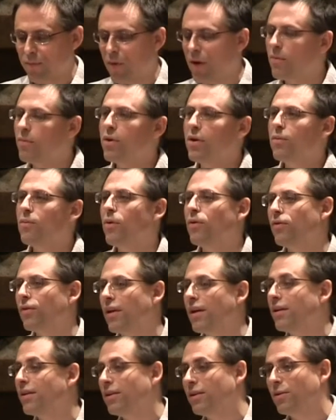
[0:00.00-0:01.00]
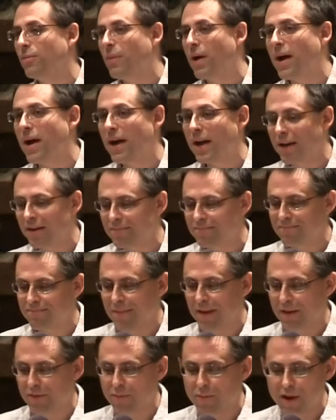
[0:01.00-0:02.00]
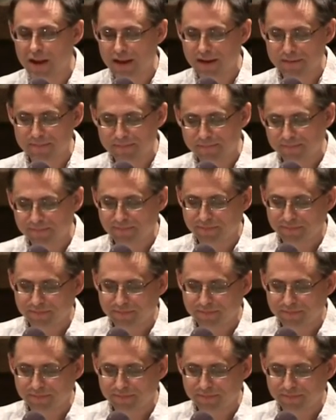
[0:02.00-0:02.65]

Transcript: what we are most likely to buy and when.